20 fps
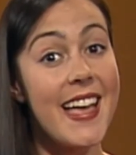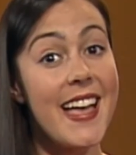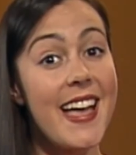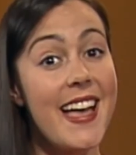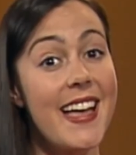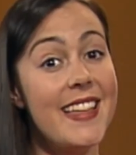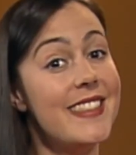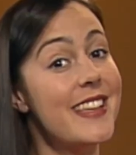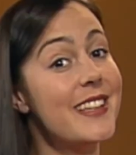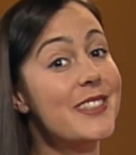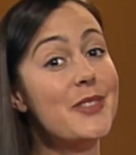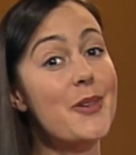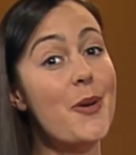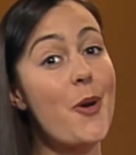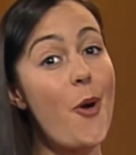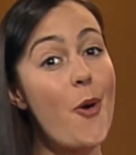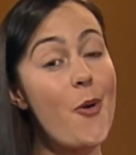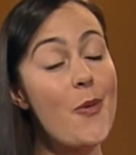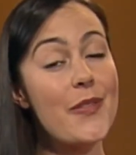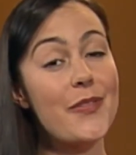And that's
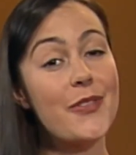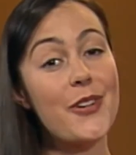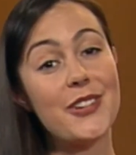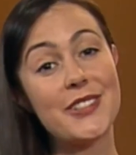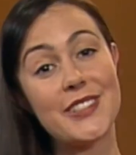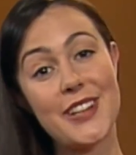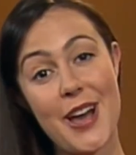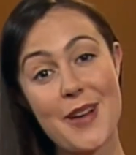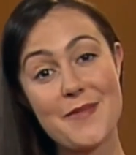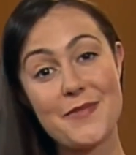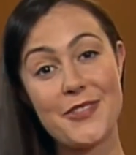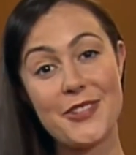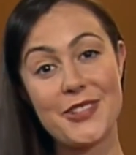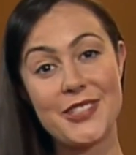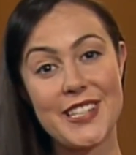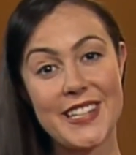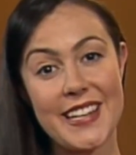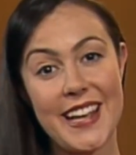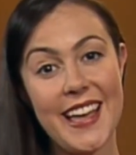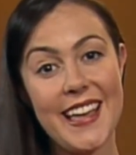all we've got time for
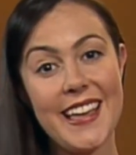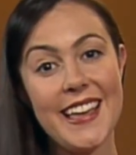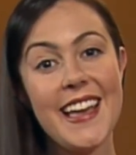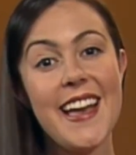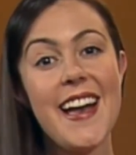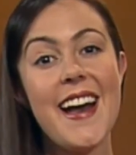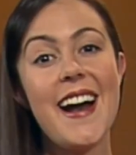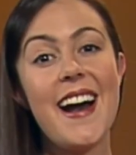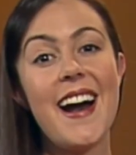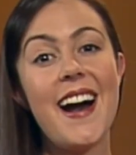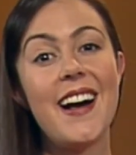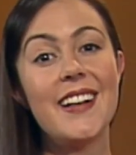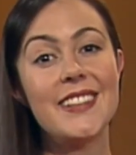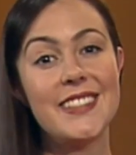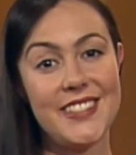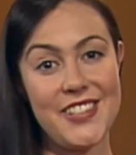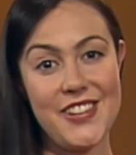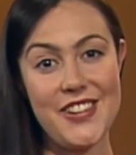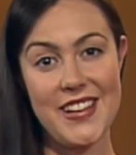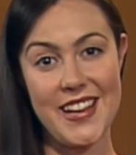today. I'll
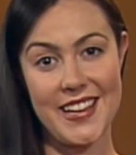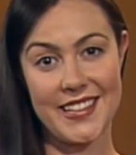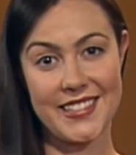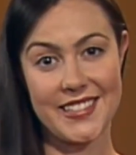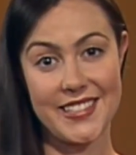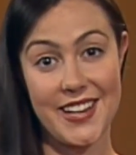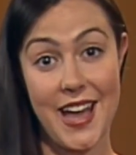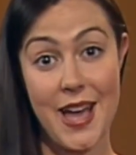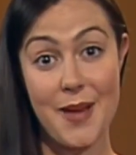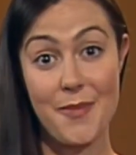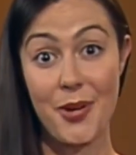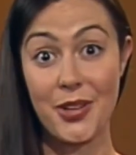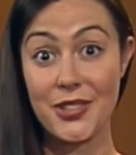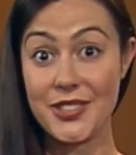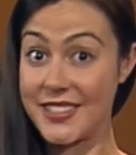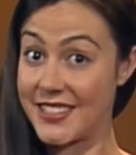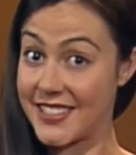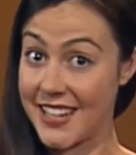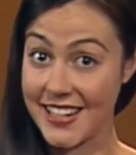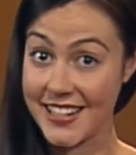see you next time on
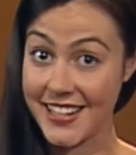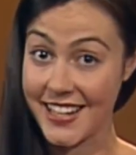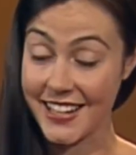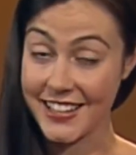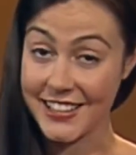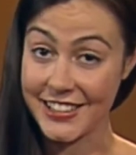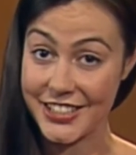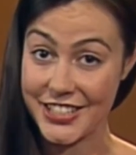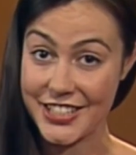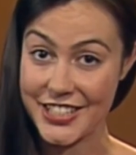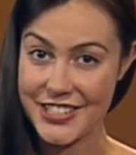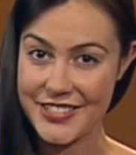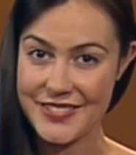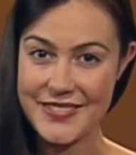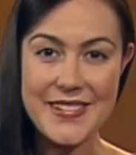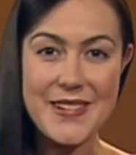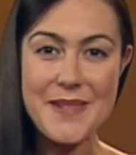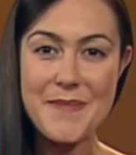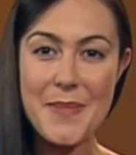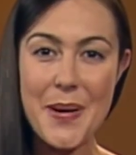Study English.
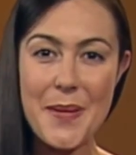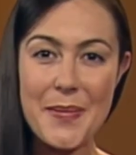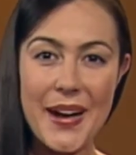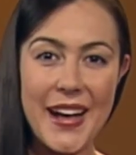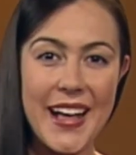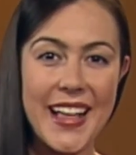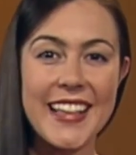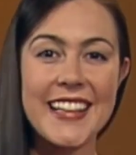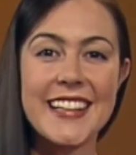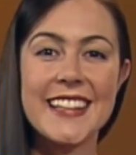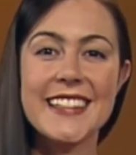Bye-bye.